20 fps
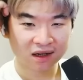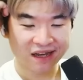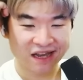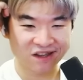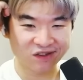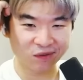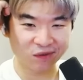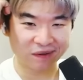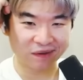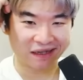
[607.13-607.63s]

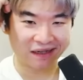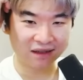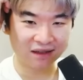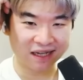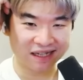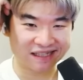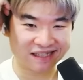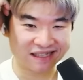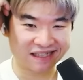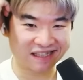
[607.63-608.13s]
Angel Beat.
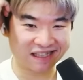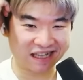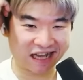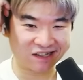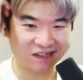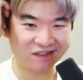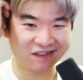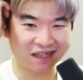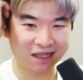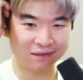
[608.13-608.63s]
That's it's an
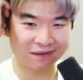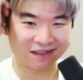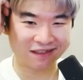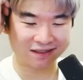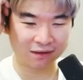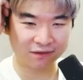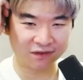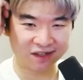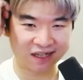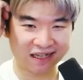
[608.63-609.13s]
actual anime.
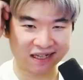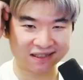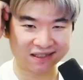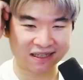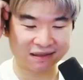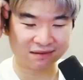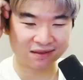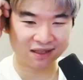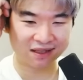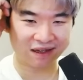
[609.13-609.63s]
Some of you guys
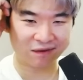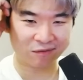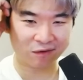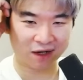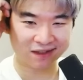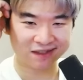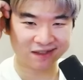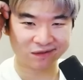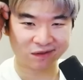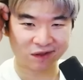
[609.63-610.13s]
keep saying
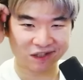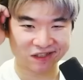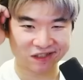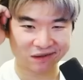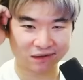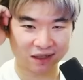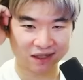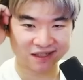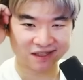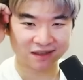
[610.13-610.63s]
watch it, watch it,
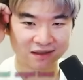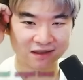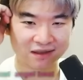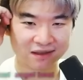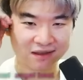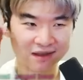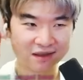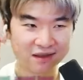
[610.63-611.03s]
watch it.